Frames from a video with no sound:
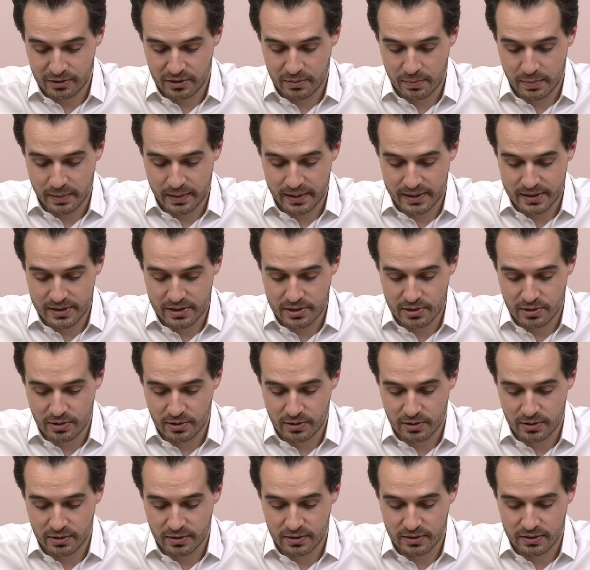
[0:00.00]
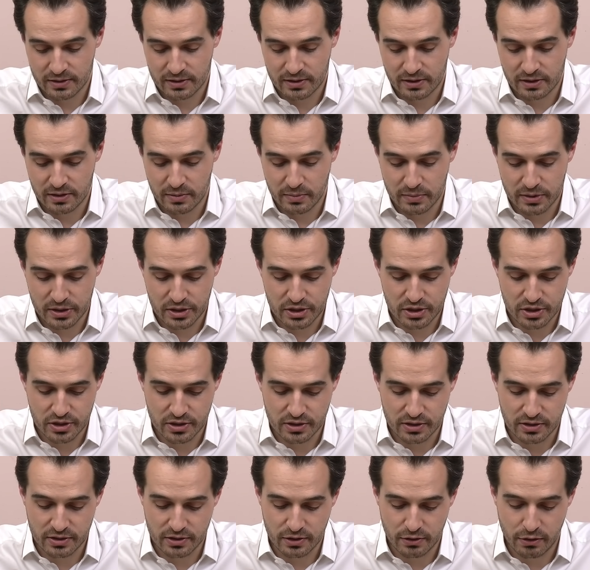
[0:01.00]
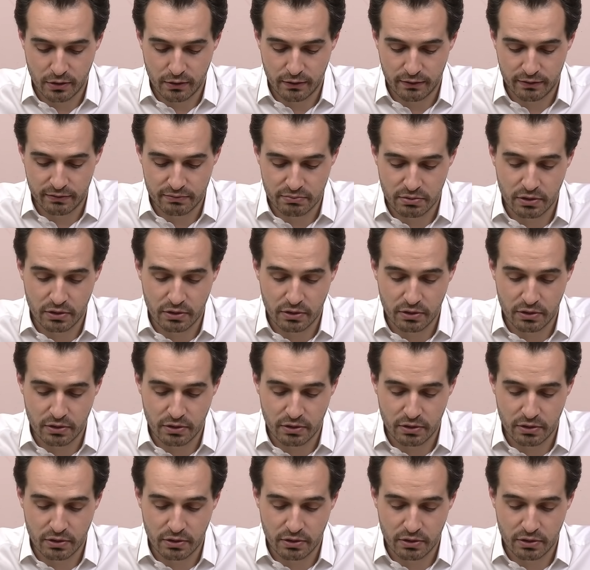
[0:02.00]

depends on the mission of